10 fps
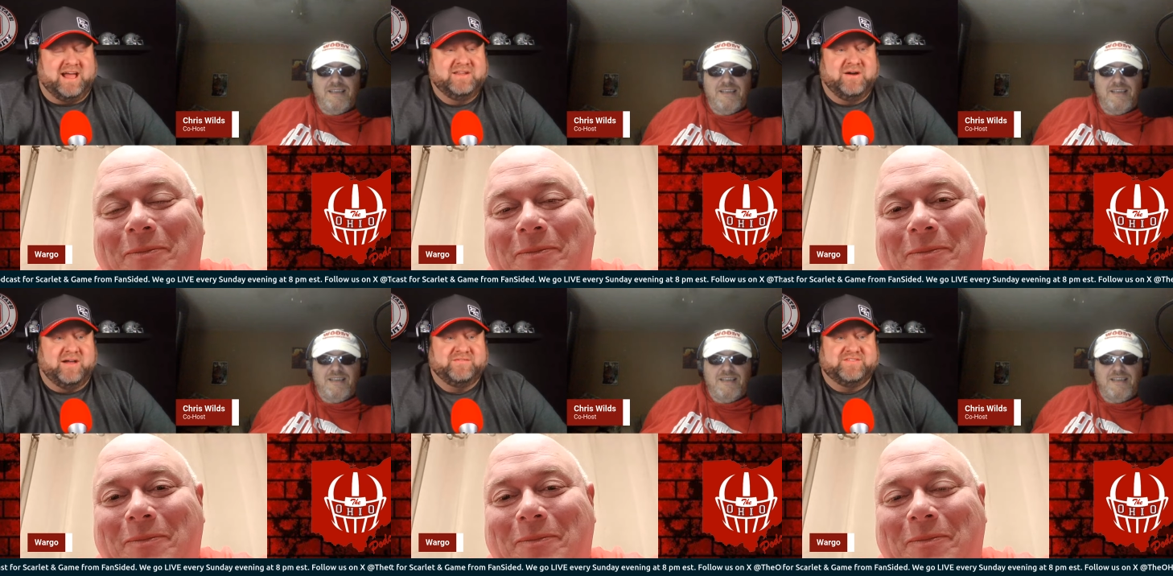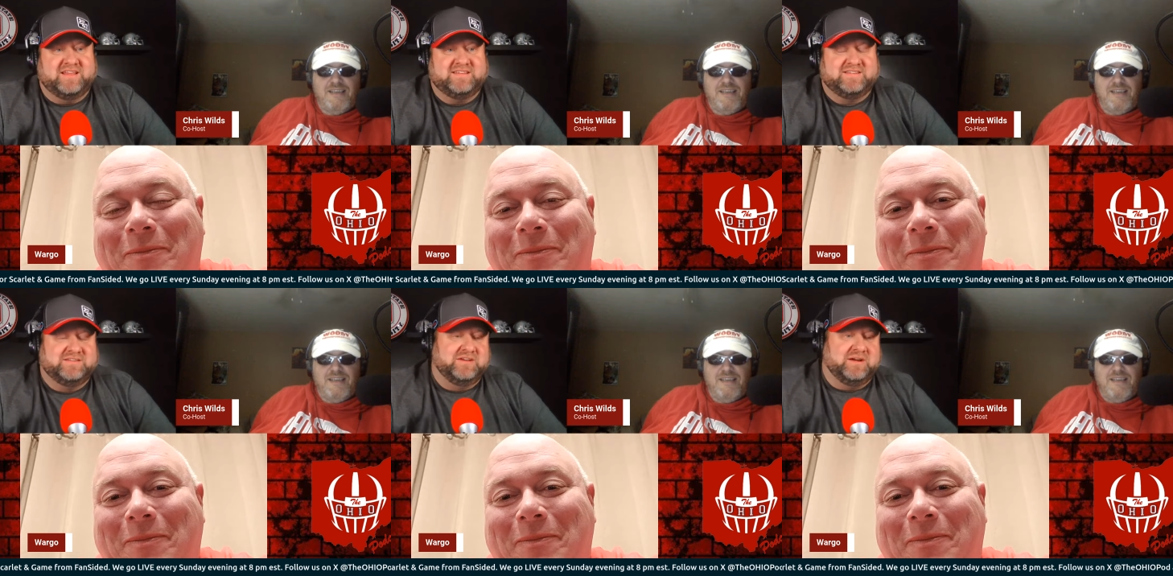Speaker 1: I know I've said
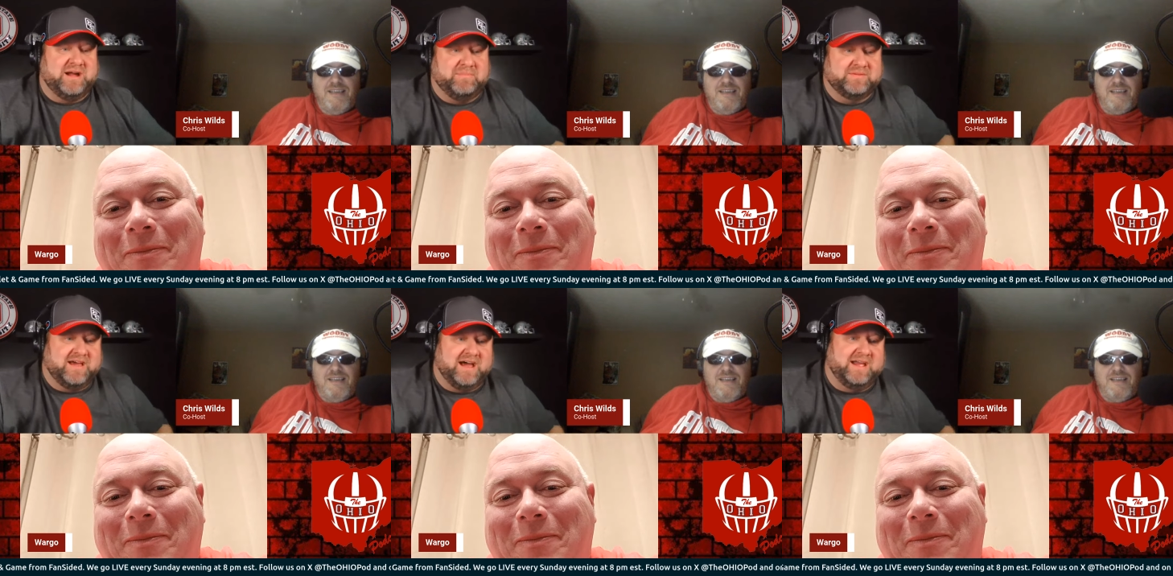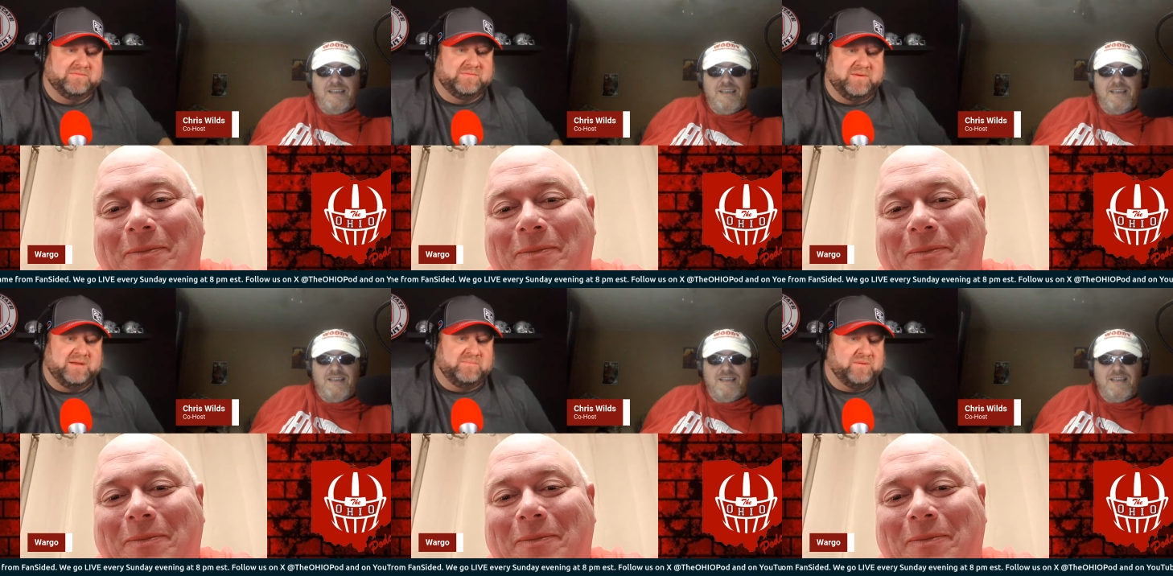this to you a couple times,
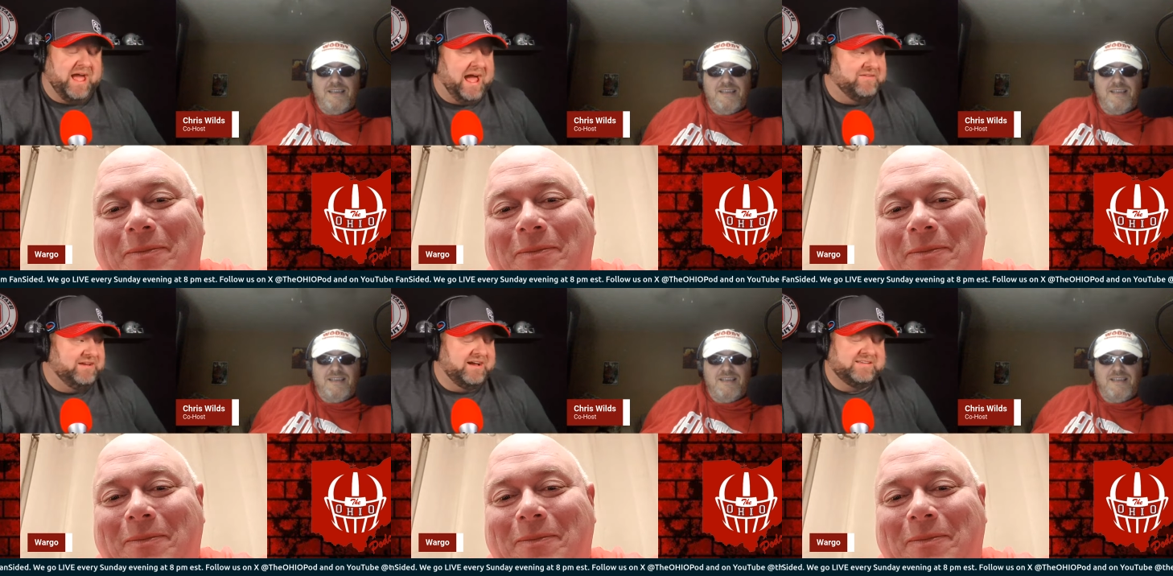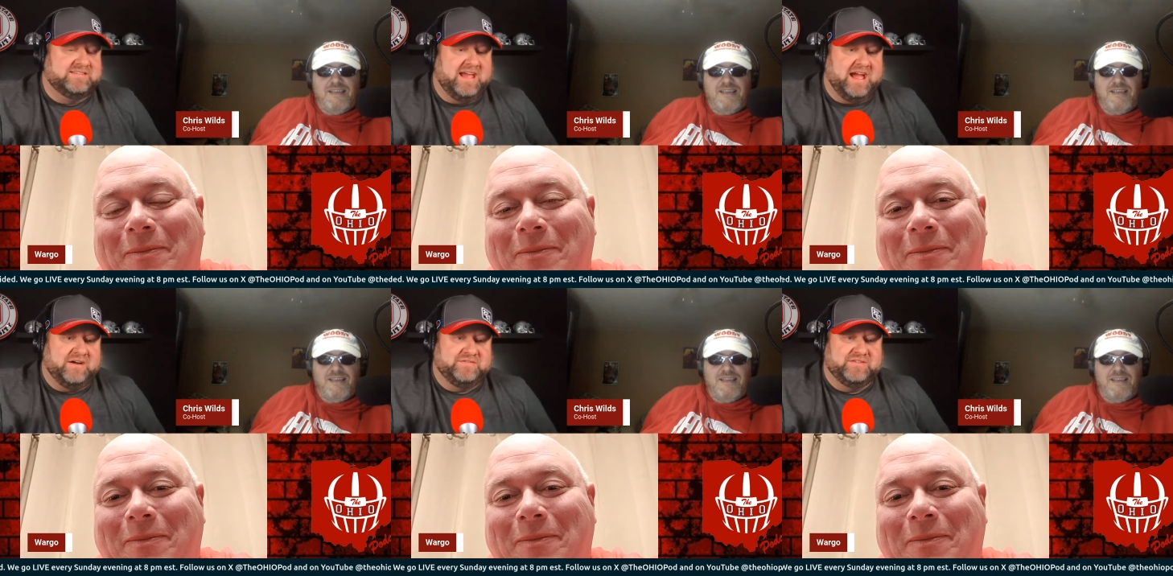Mike, but having us
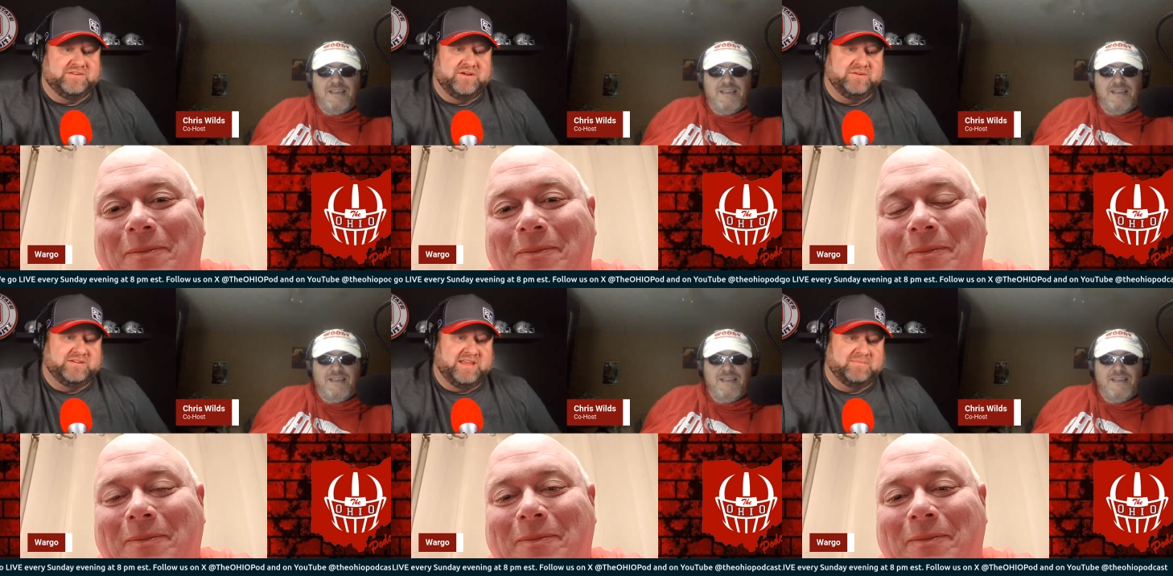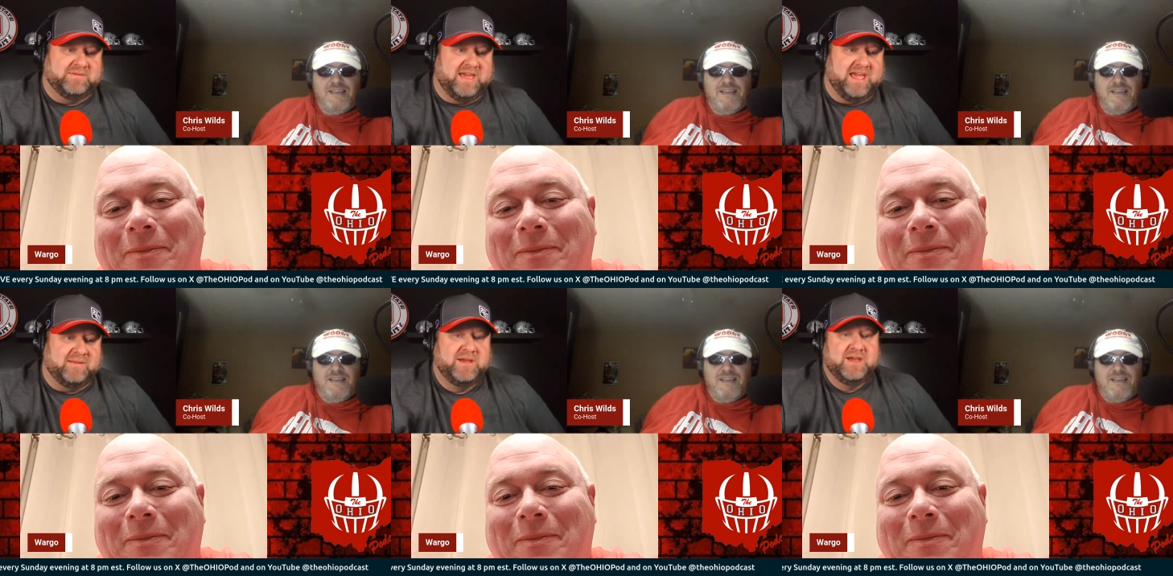down for the Notre Dame
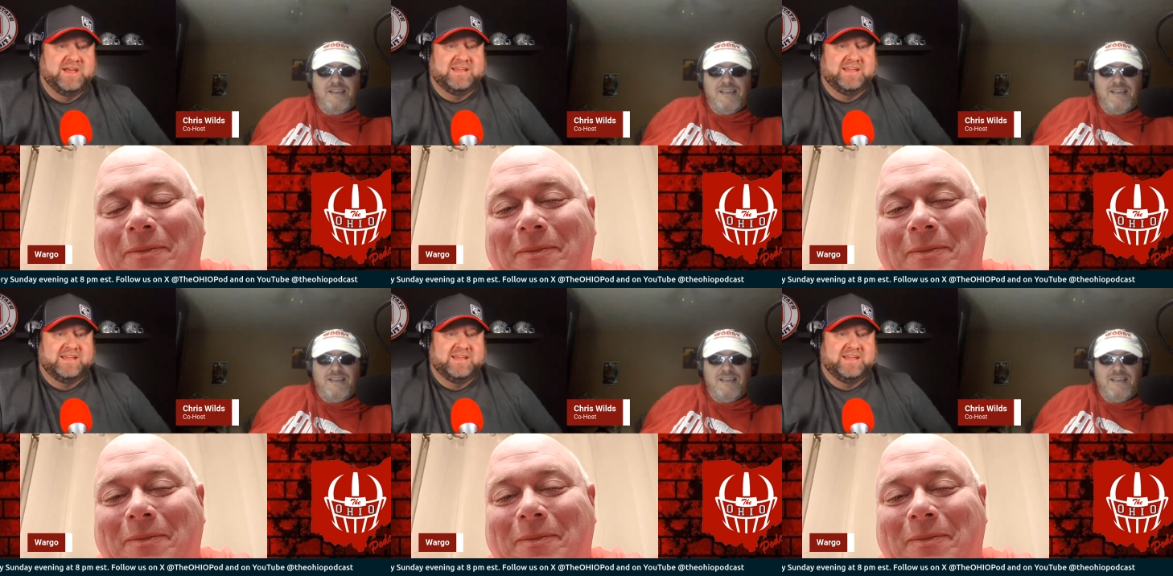game,